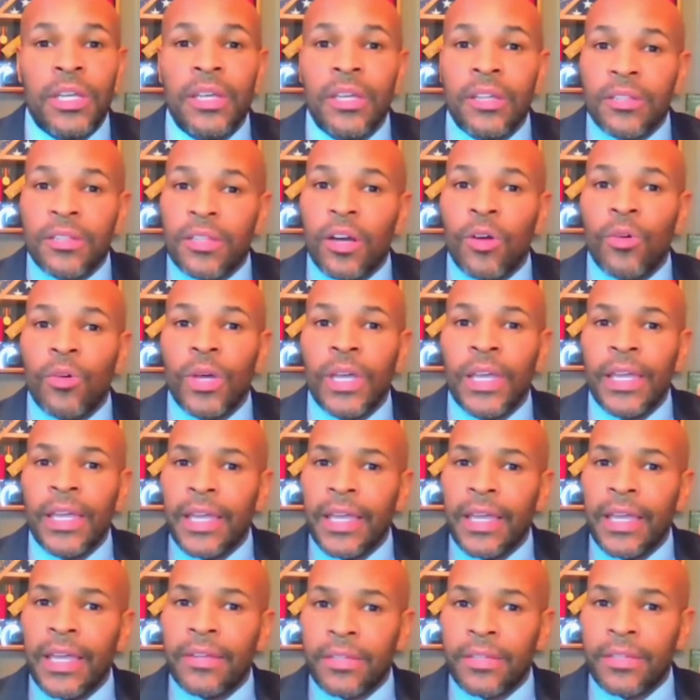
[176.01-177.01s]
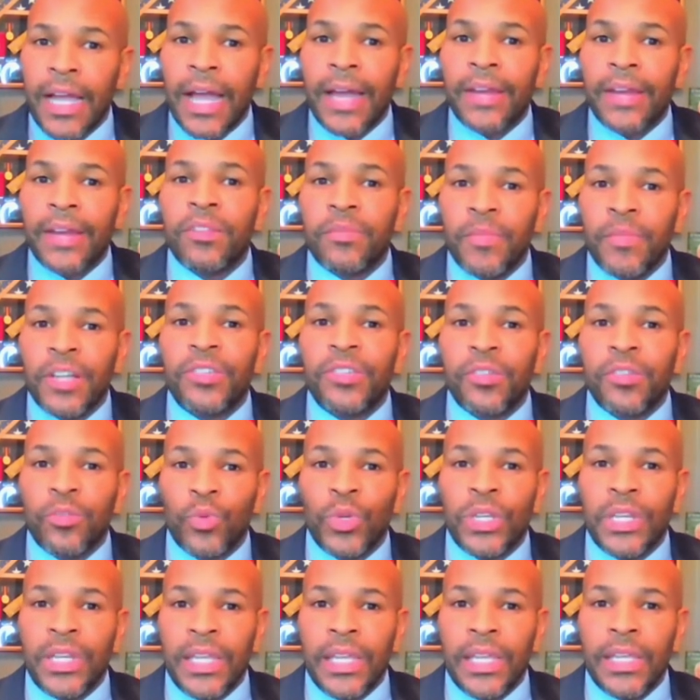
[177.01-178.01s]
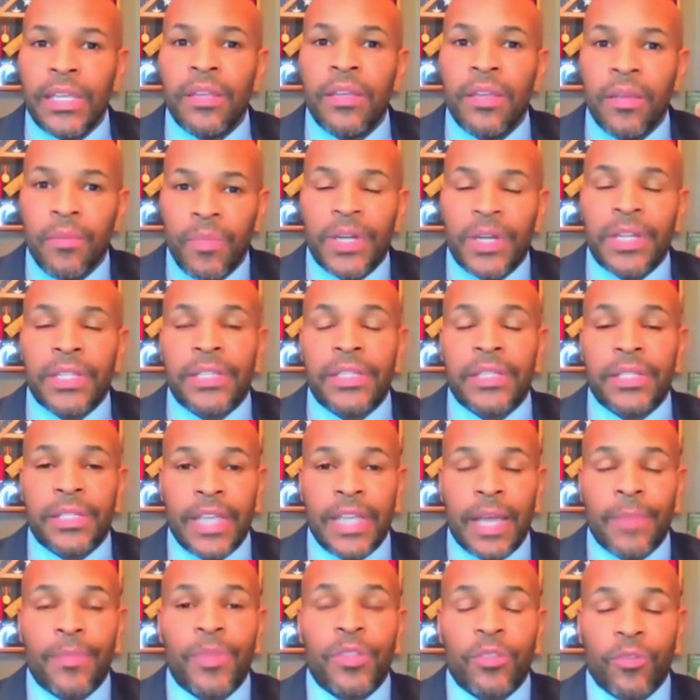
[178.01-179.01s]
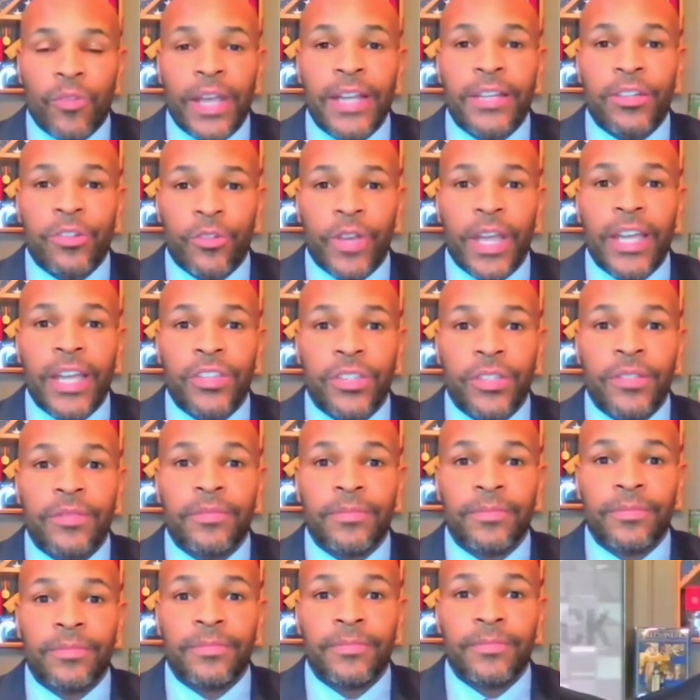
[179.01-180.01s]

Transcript: Mm. So it's not as much as we need, but it's a step in the right direction.